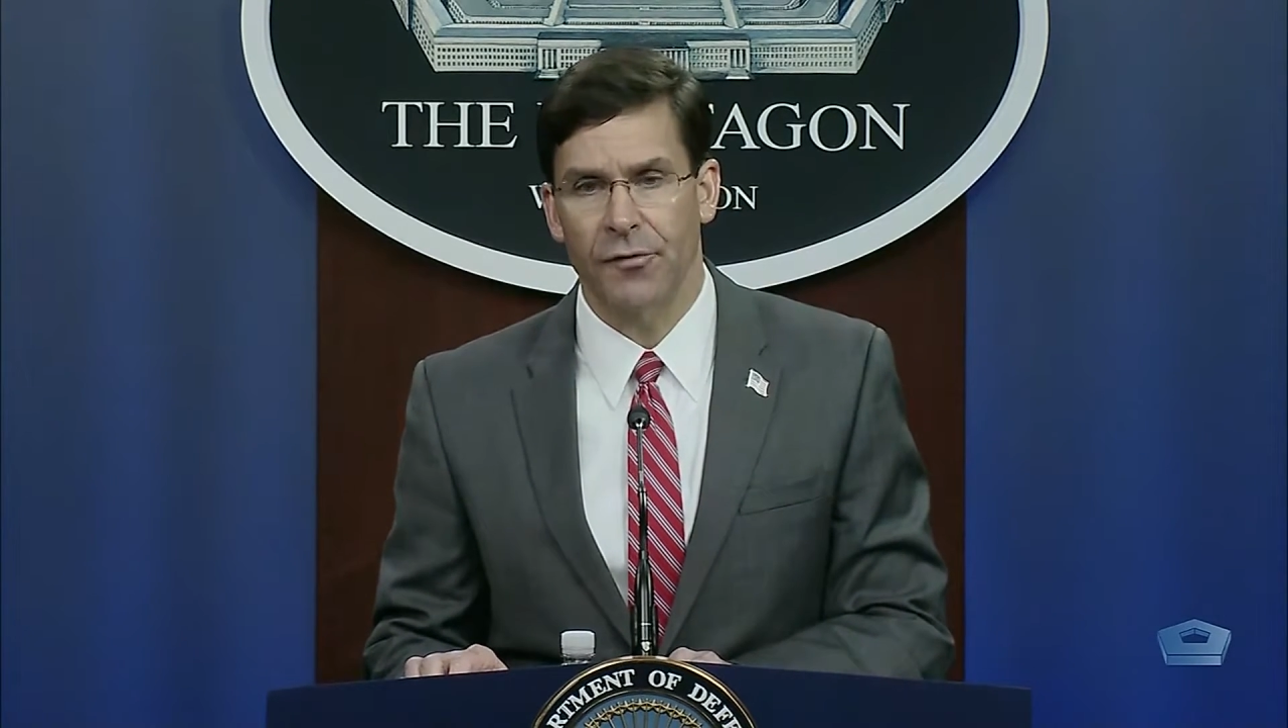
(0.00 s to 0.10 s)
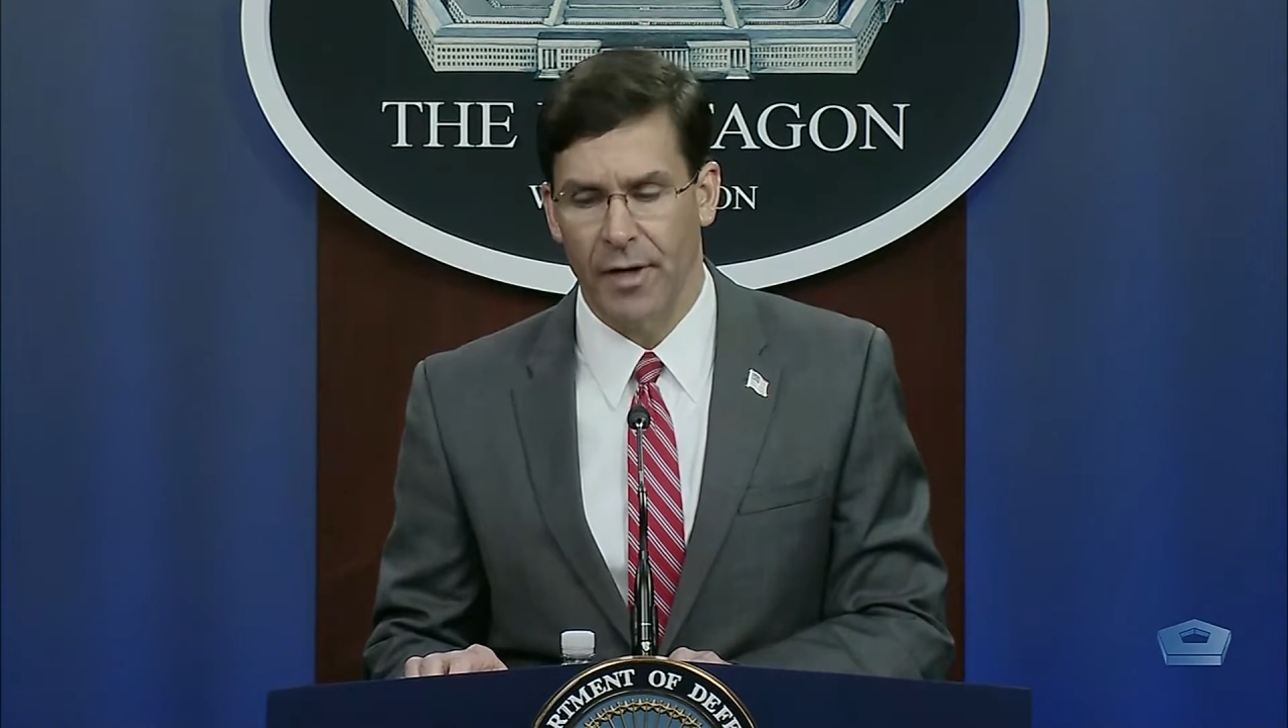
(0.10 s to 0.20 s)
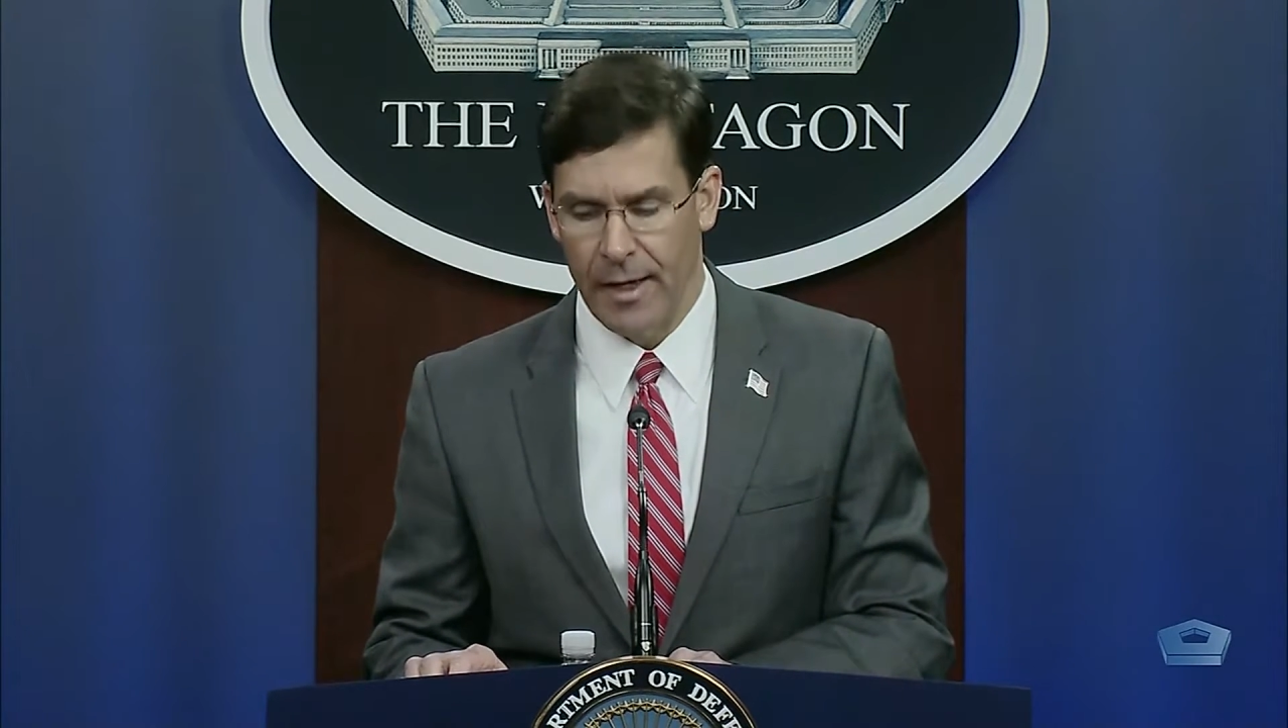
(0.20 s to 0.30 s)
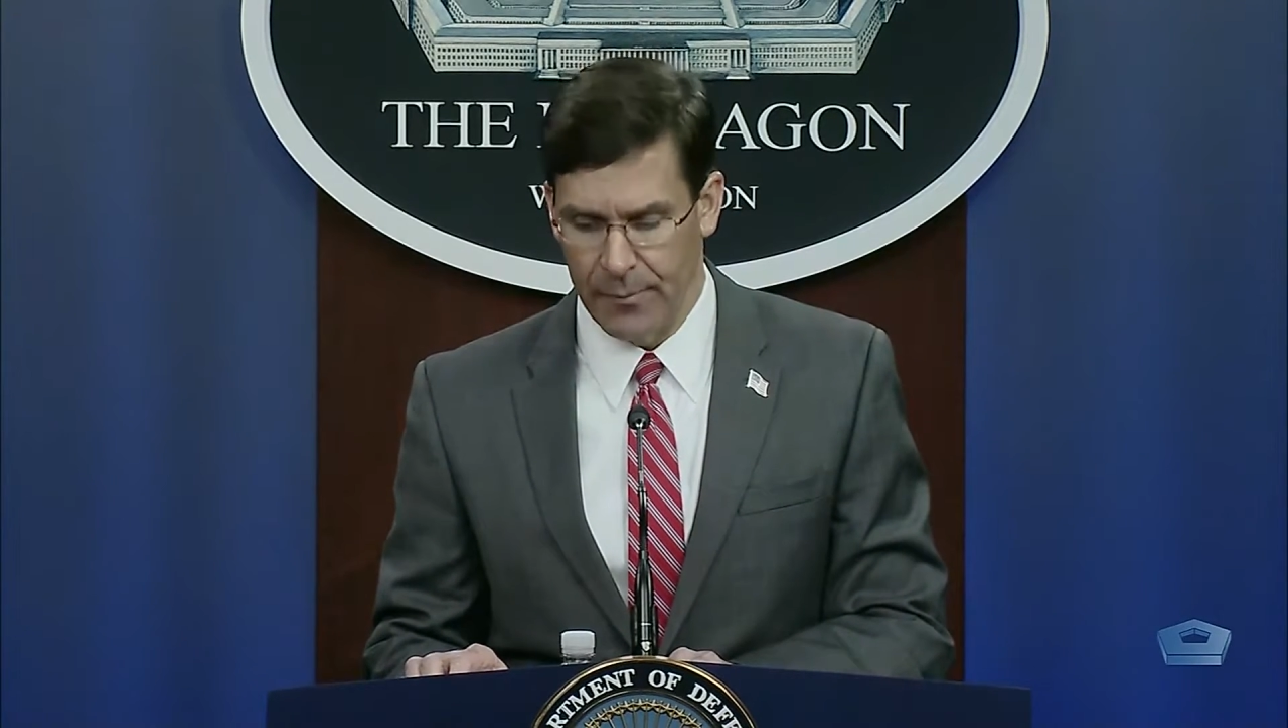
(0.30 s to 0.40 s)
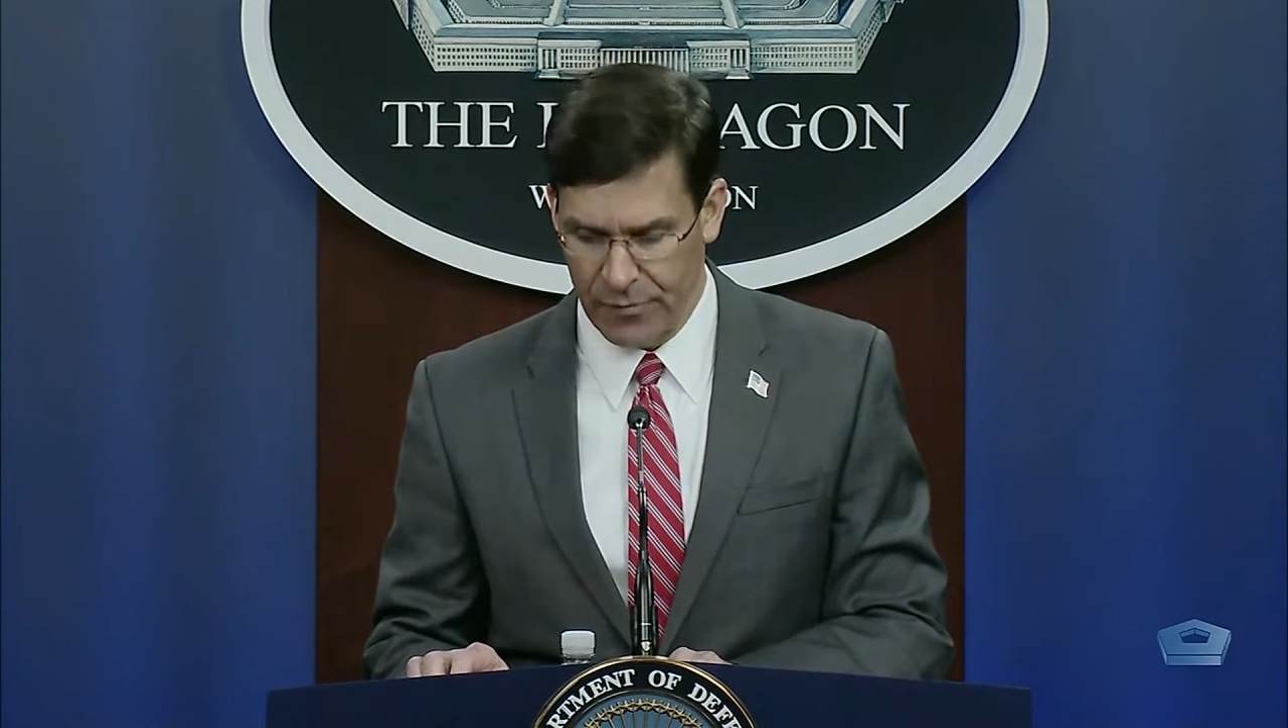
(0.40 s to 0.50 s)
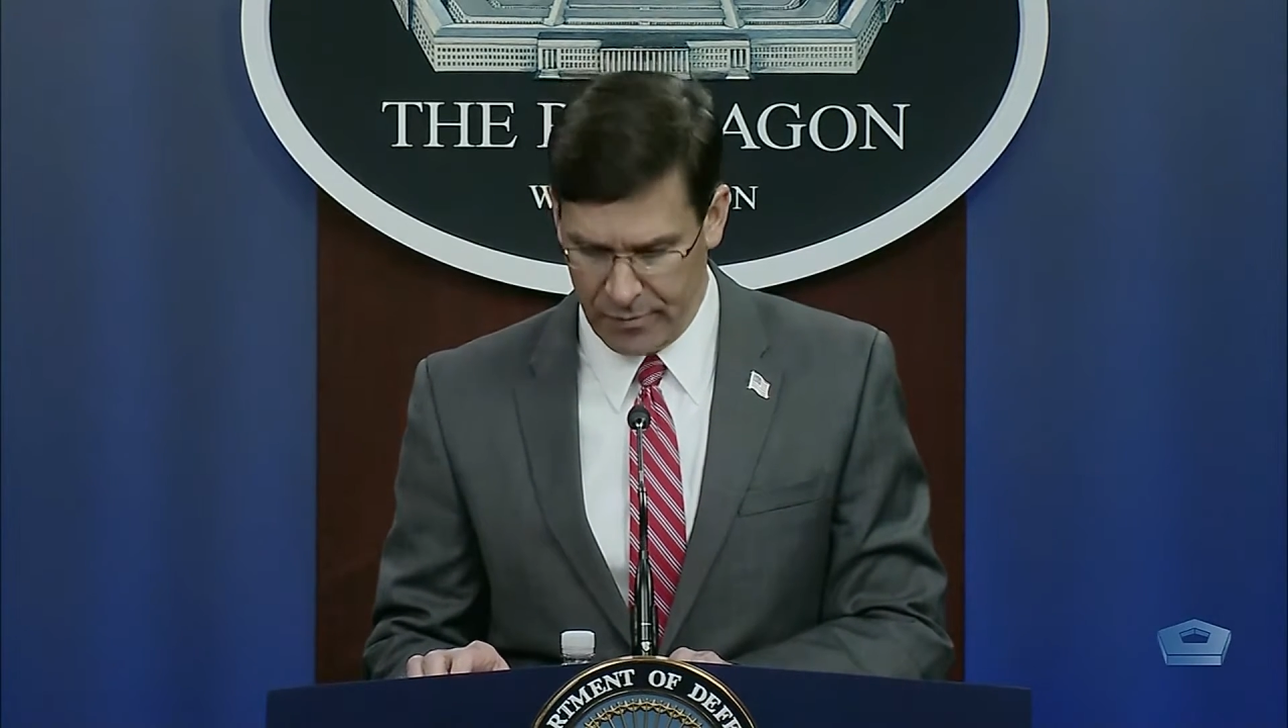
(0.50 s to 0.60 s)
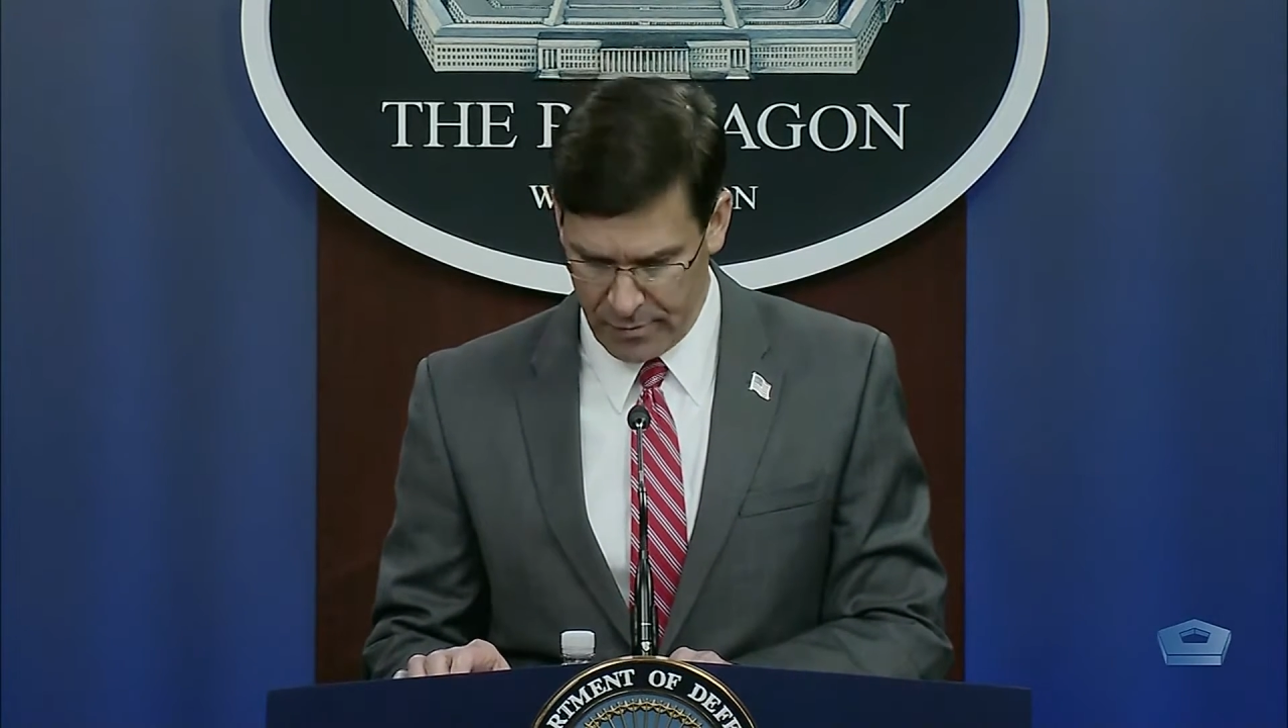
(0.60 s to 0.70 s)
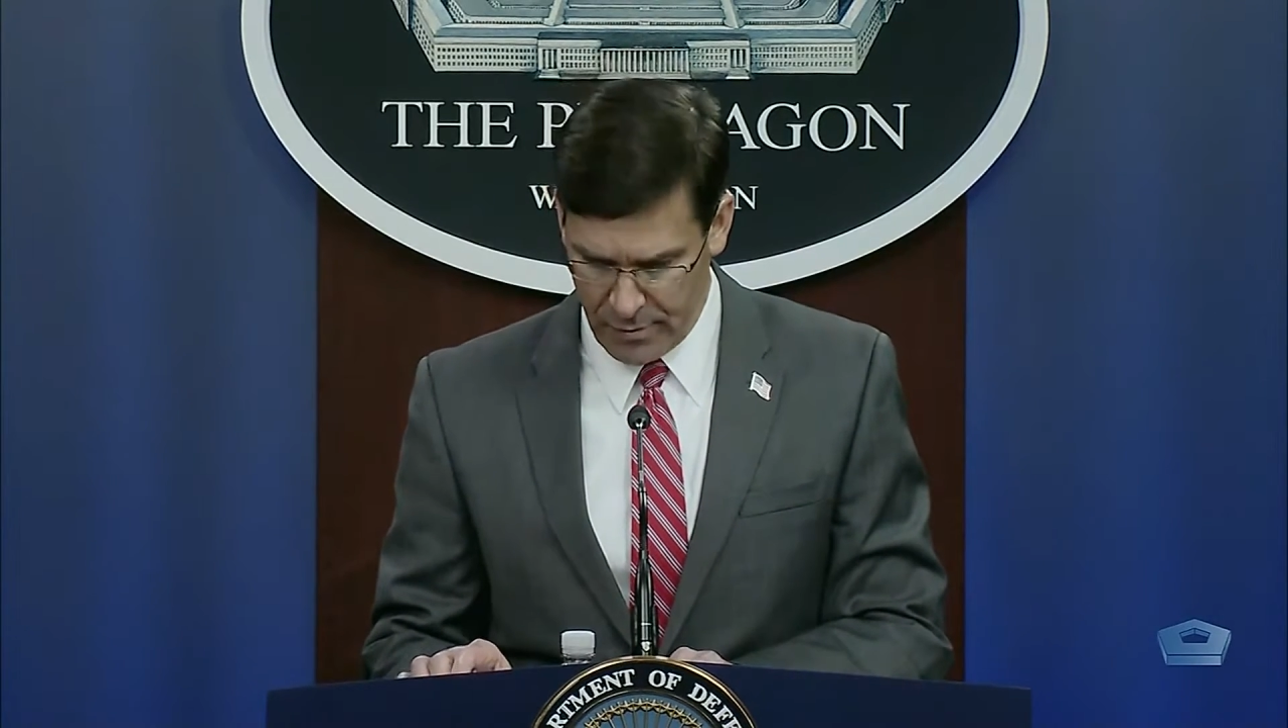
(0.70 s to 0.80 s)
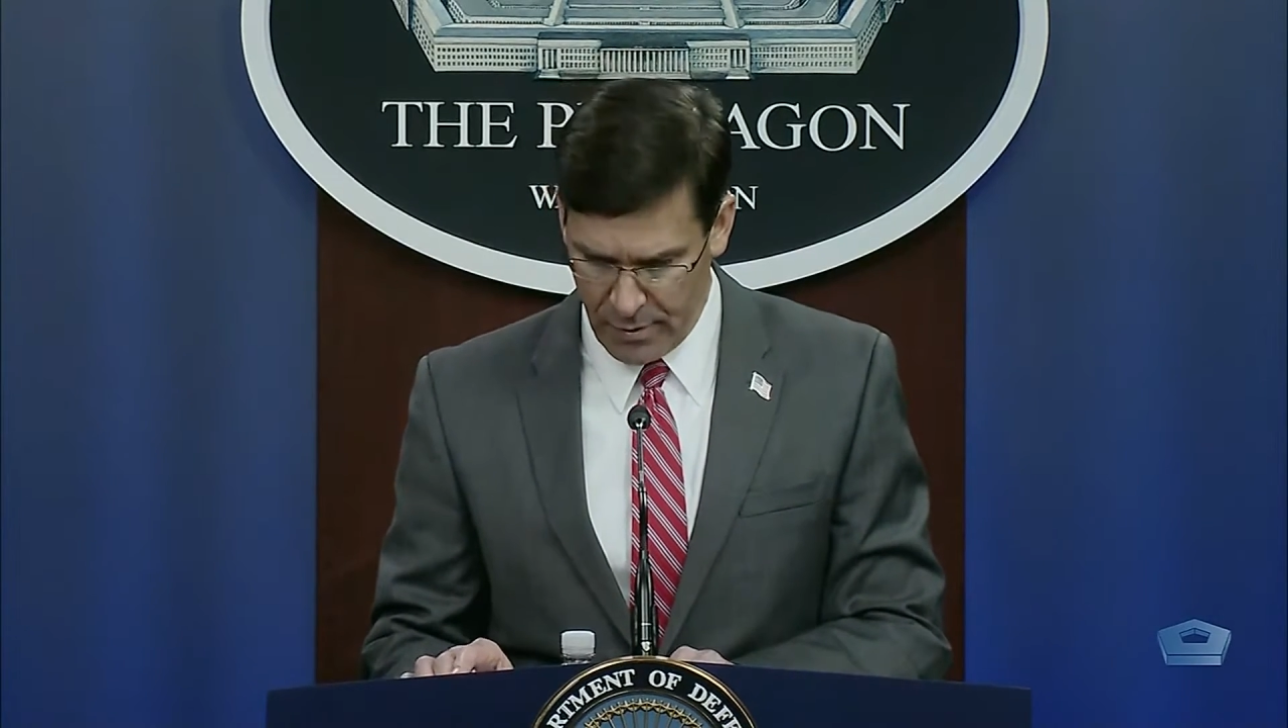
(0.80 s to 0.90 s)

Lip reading: times